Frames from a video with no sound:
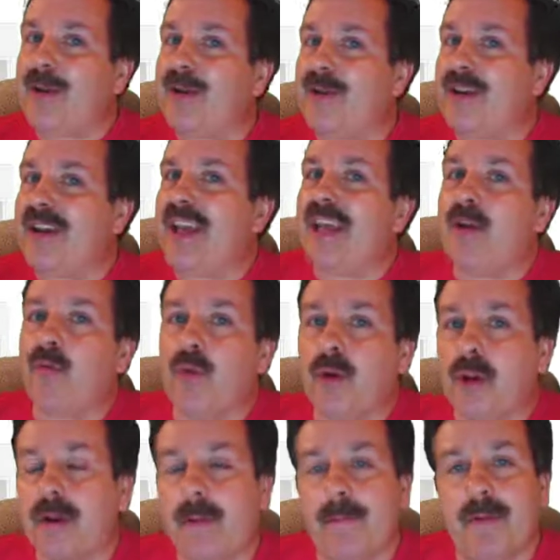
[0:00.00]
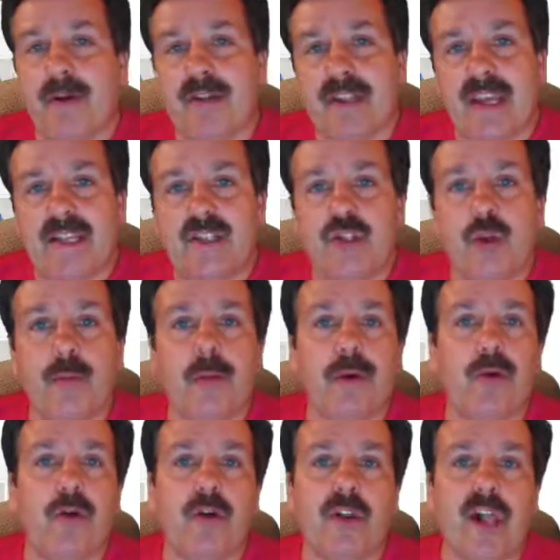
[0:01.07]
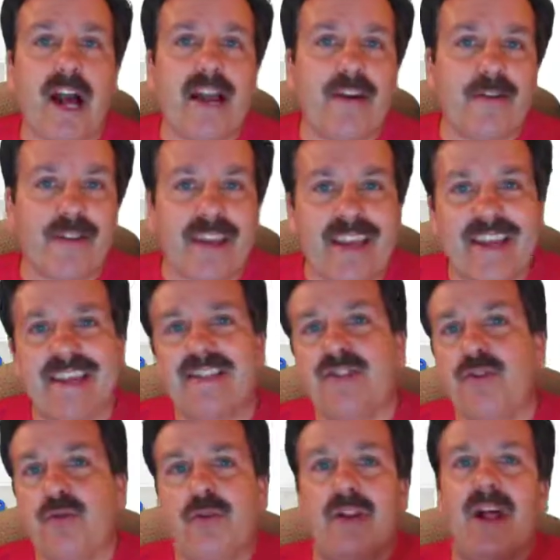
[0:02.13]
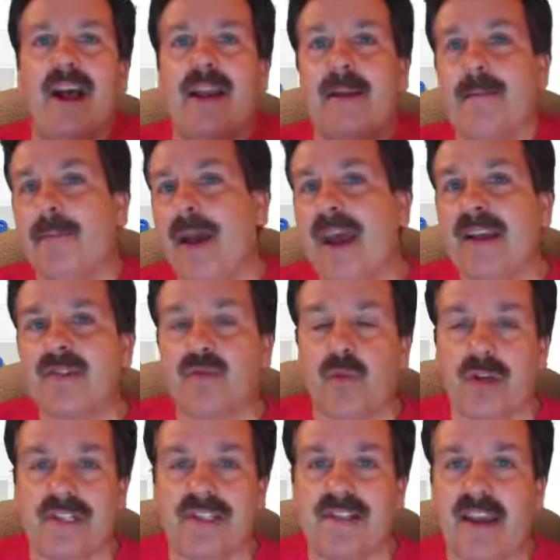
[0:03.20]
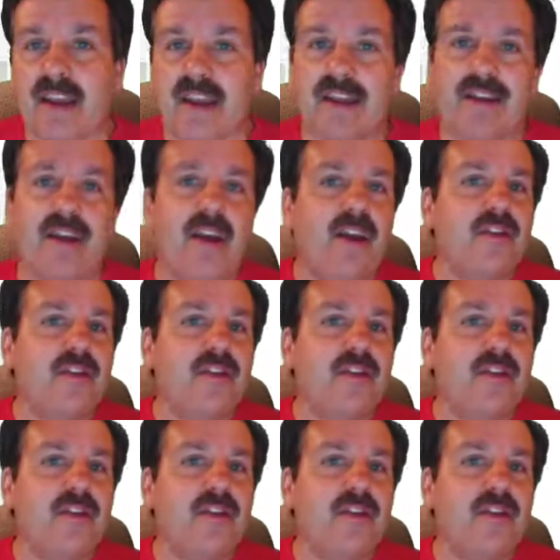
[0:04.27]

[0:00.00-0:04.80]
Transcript: here today and we're going to build a super cool glider that gets you gliding past one second.